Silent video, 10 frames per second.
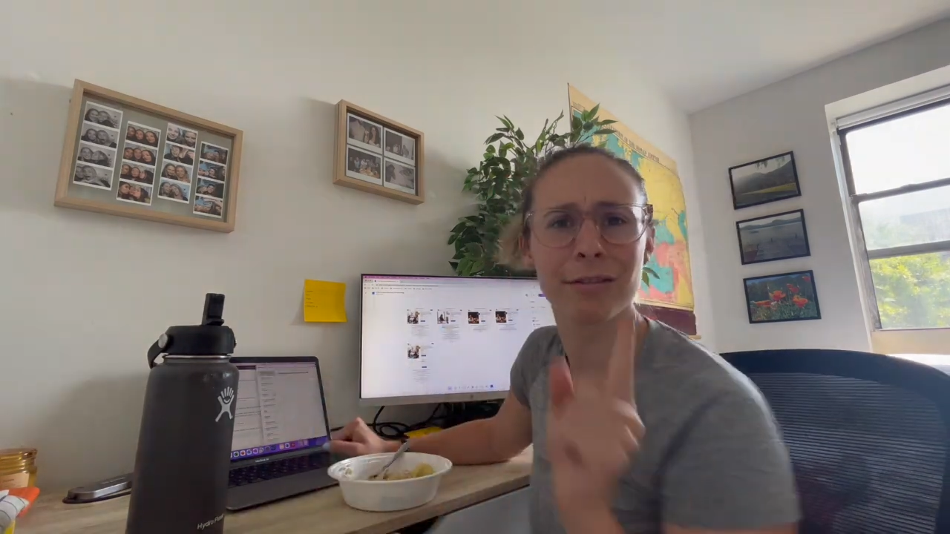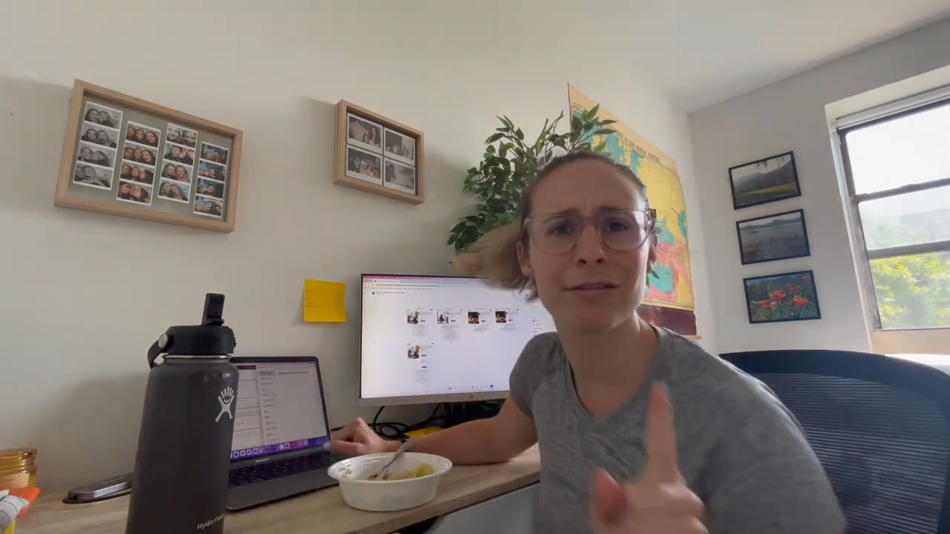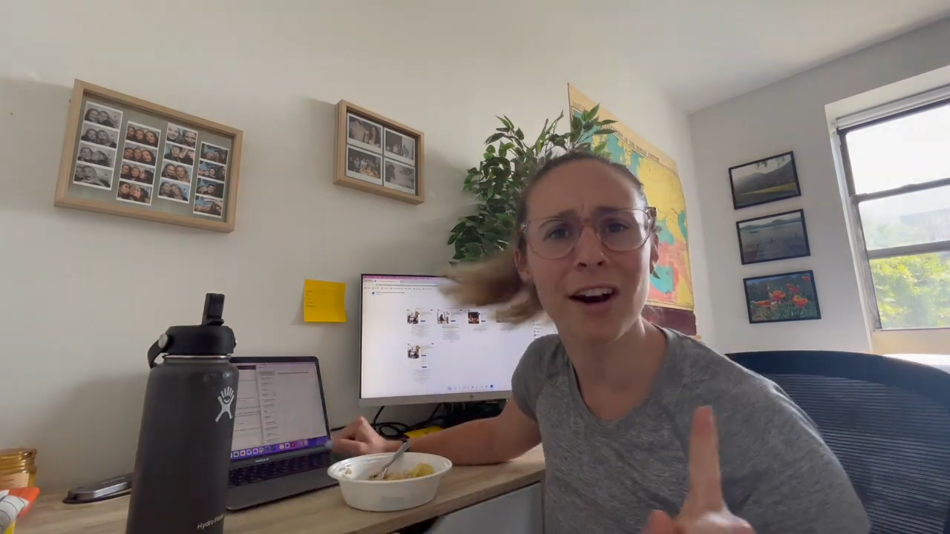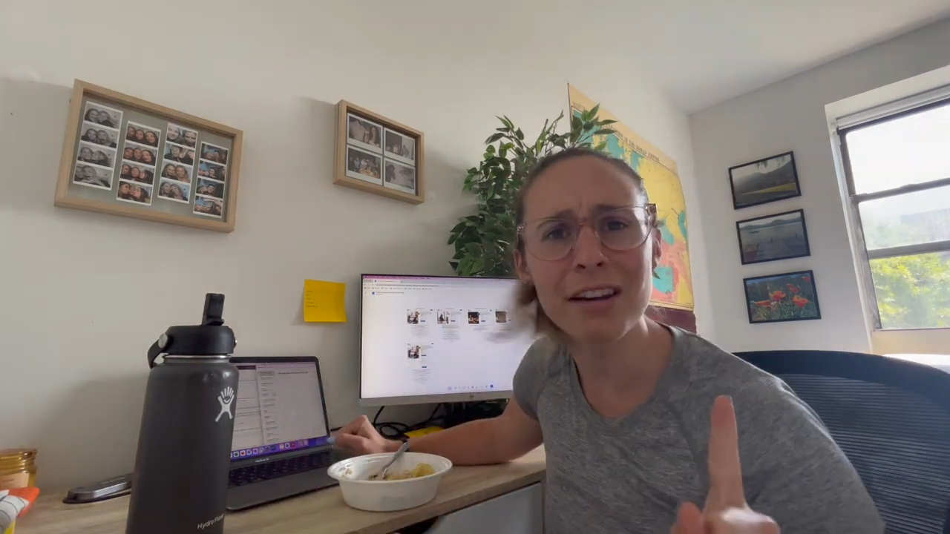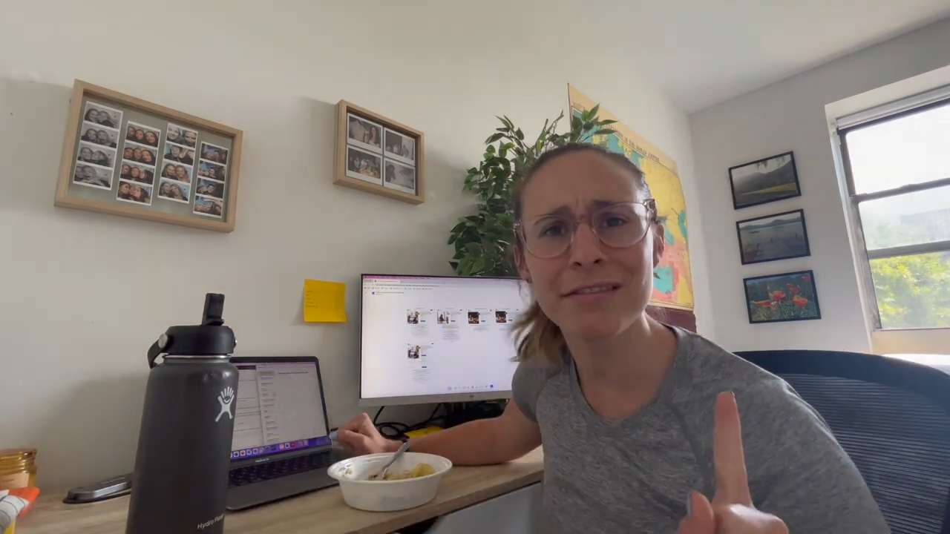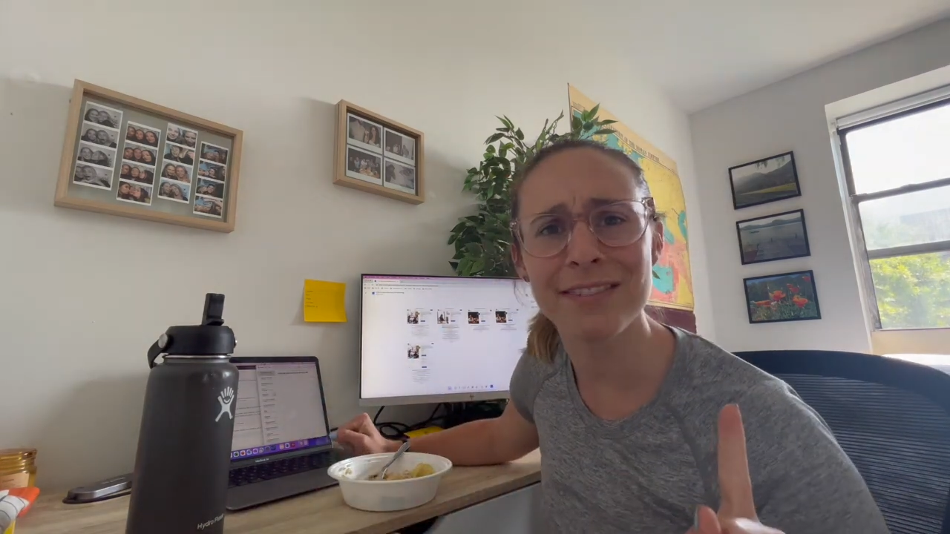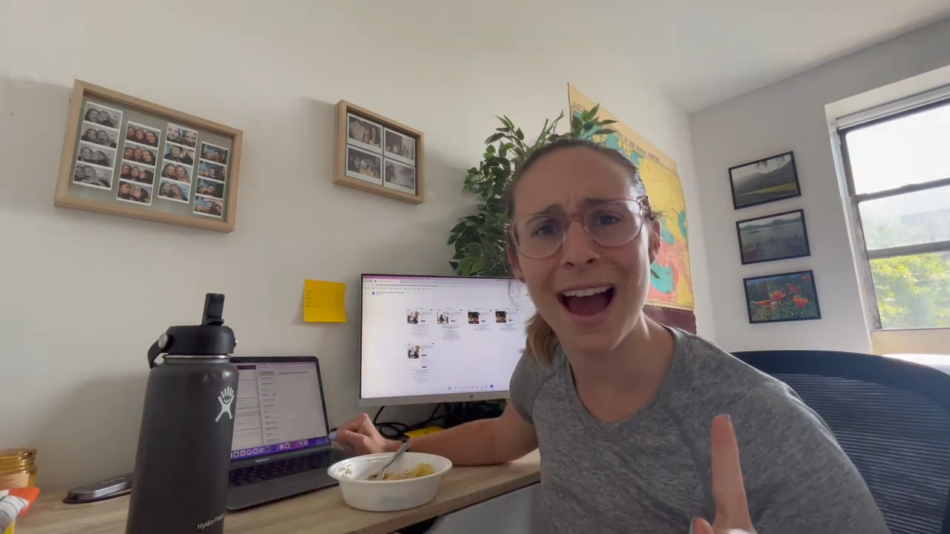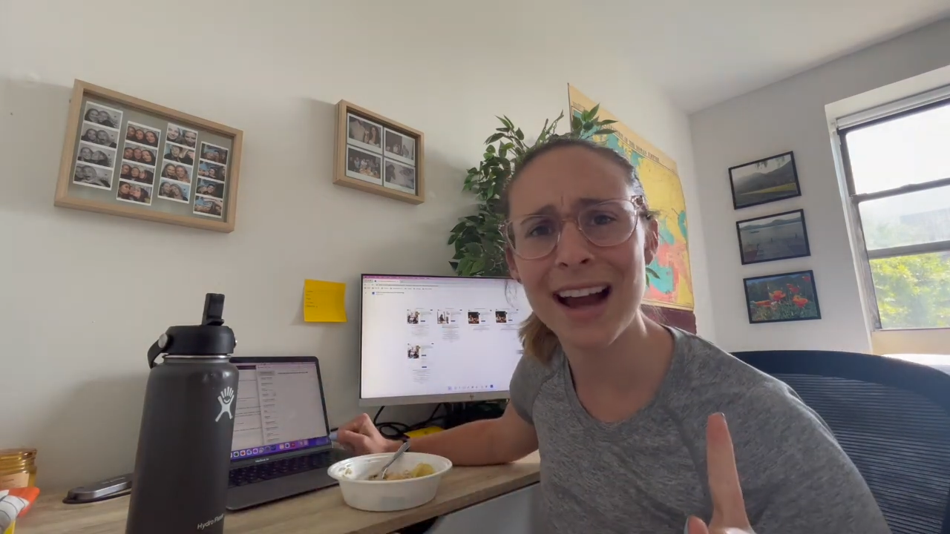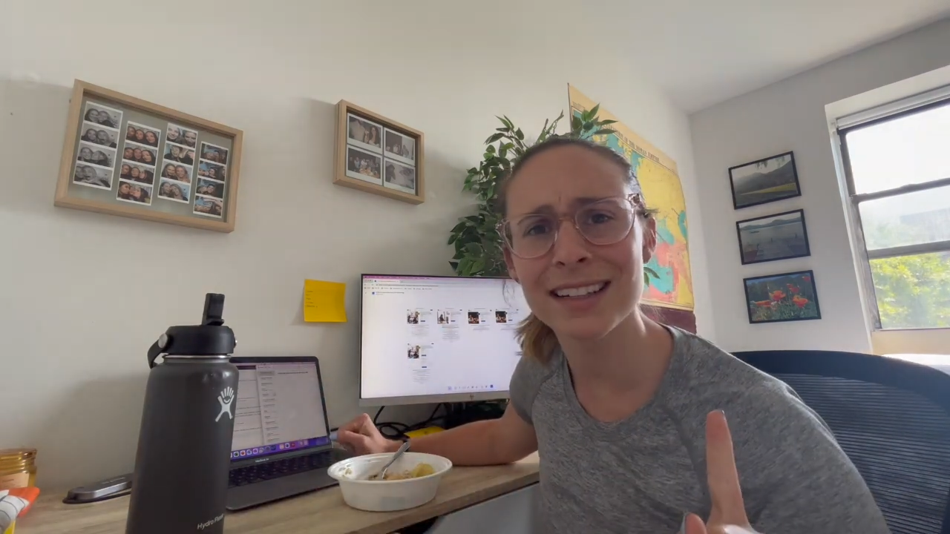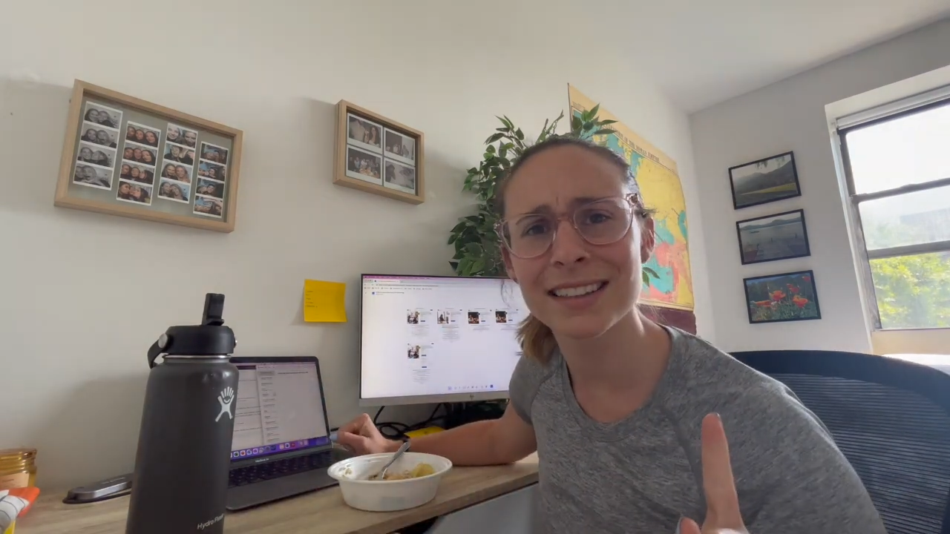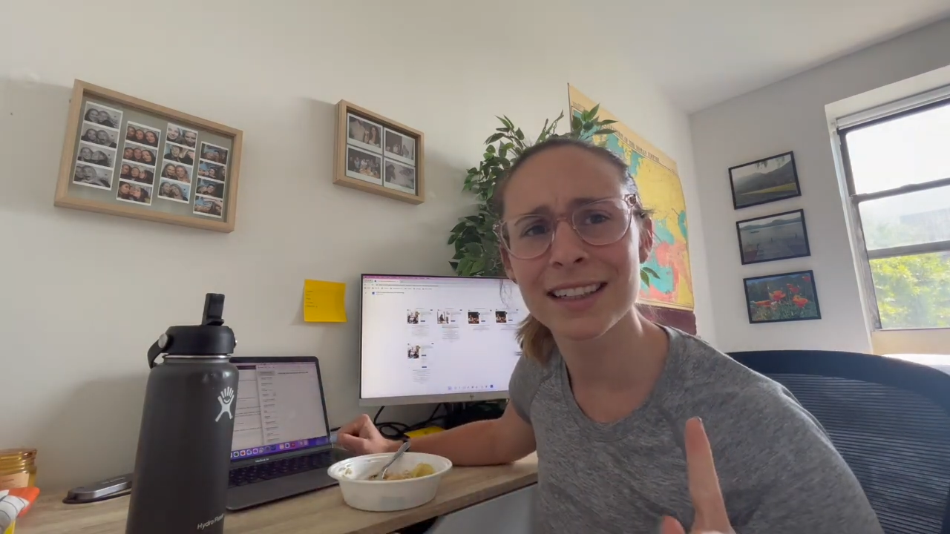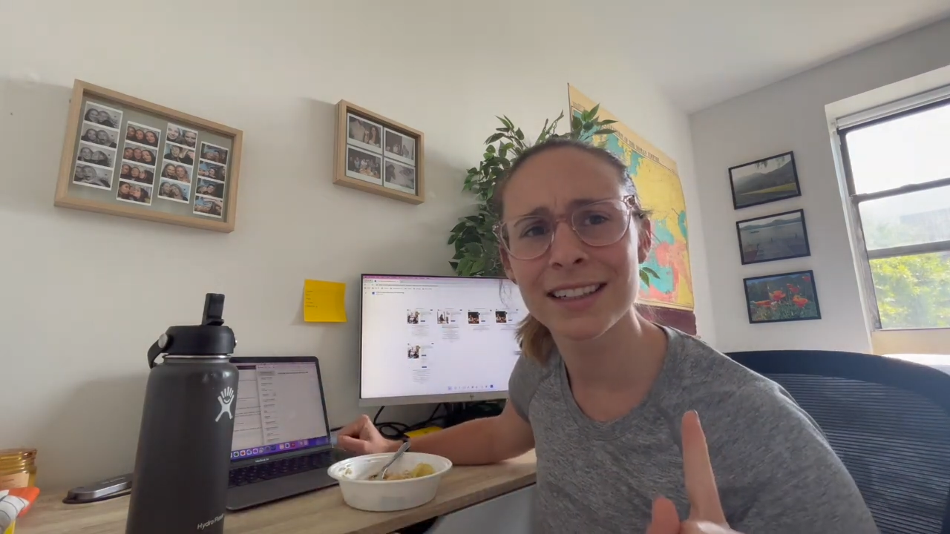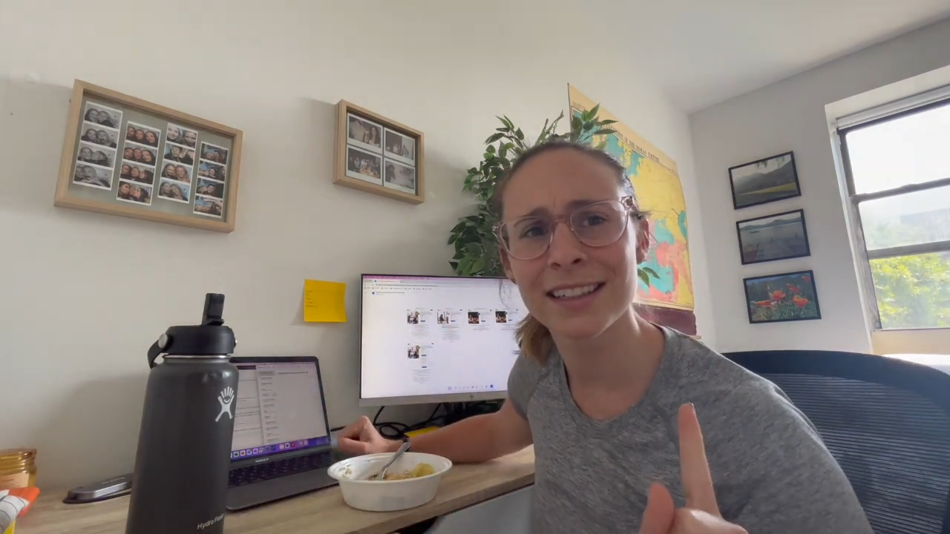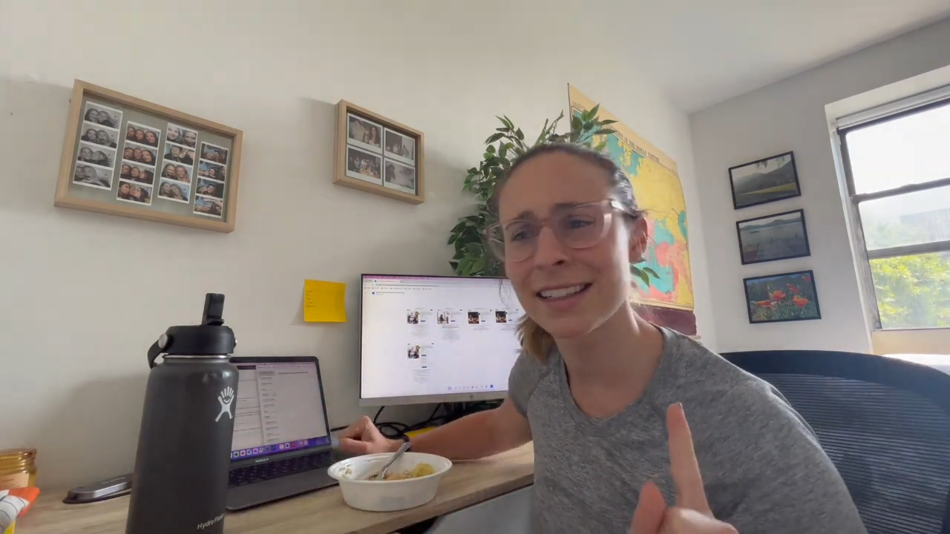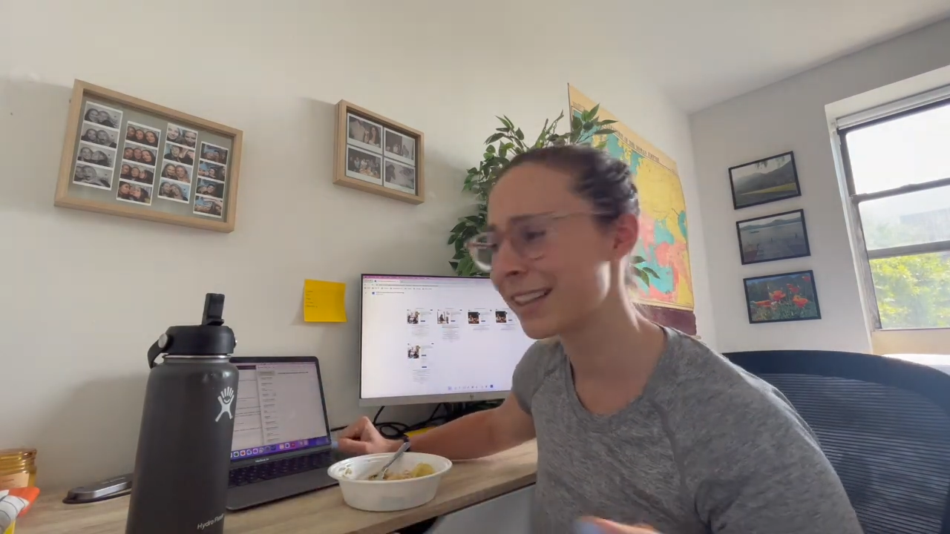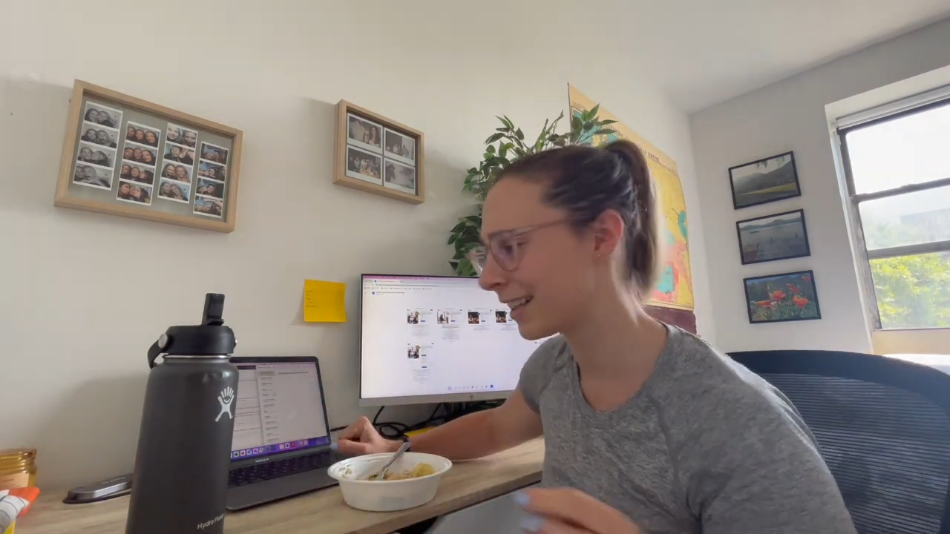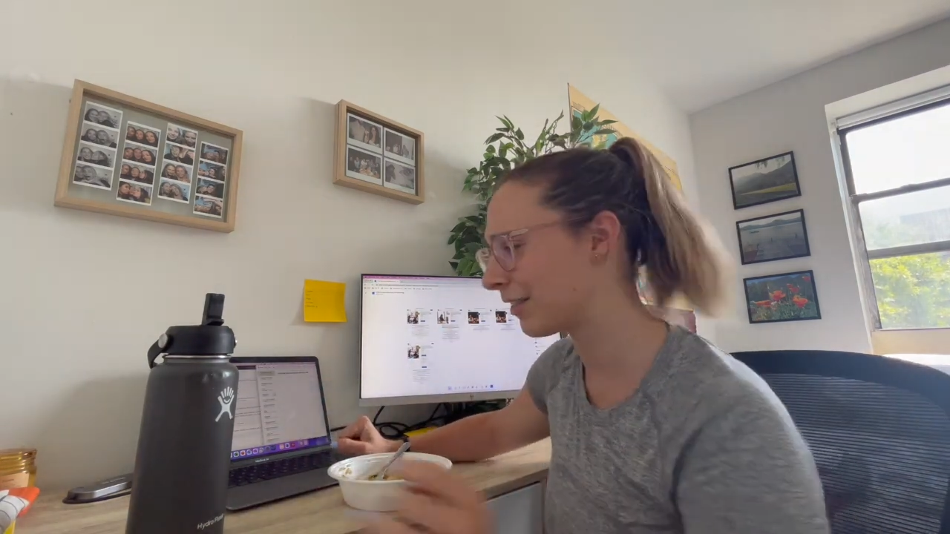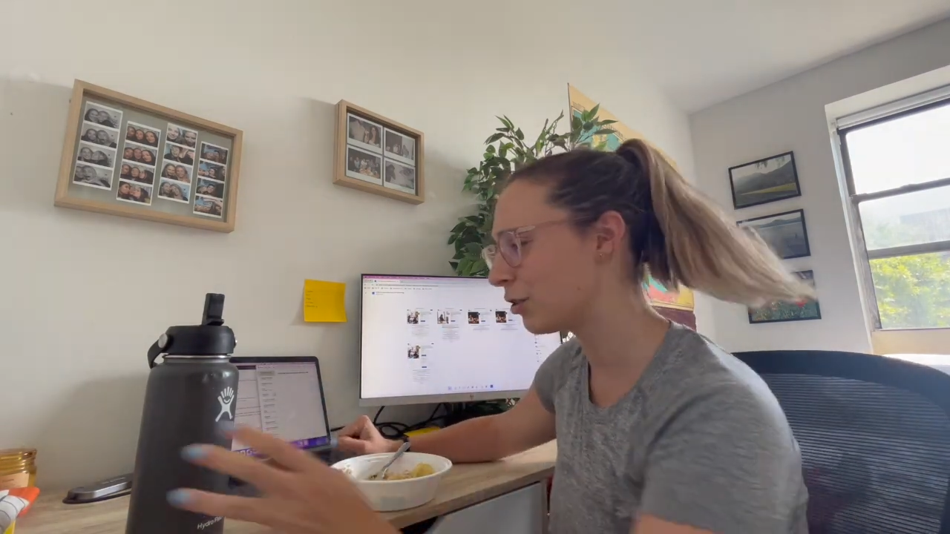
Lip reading: Fun fact, if